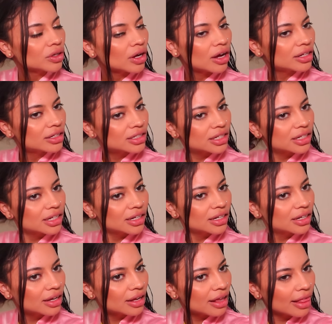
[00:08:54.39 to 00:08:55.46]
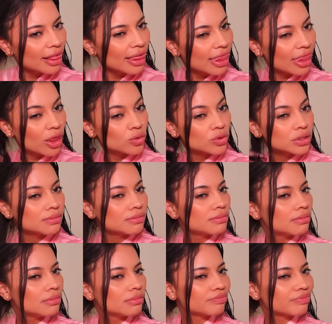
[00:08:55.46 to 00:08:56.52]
on to those mm,